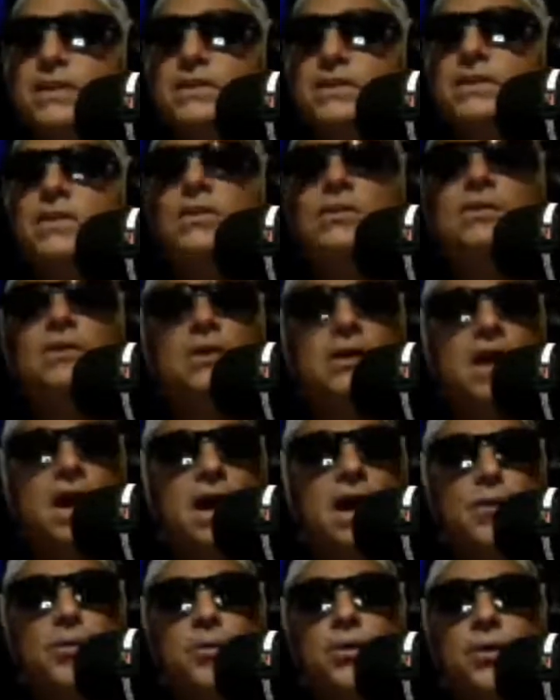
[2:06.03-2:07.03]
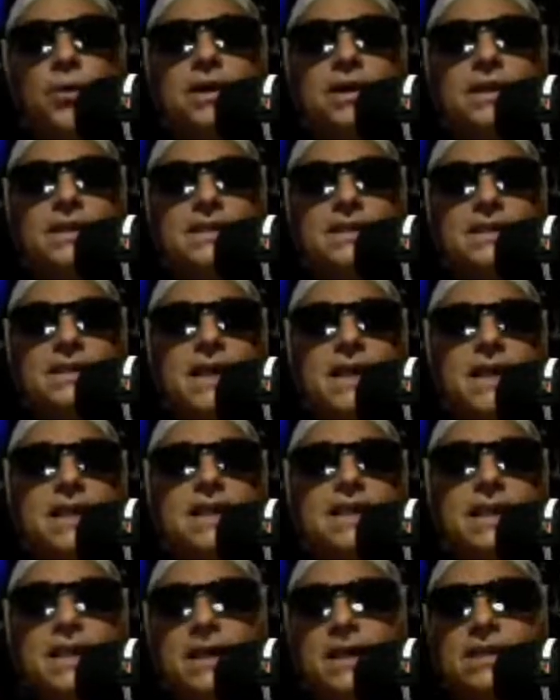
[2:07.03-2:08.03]
So, look, I wanted to say
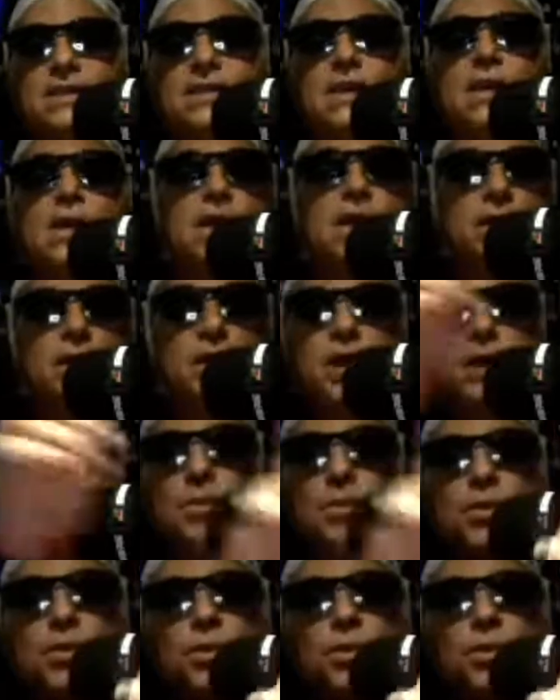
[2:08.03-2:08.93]
this. Number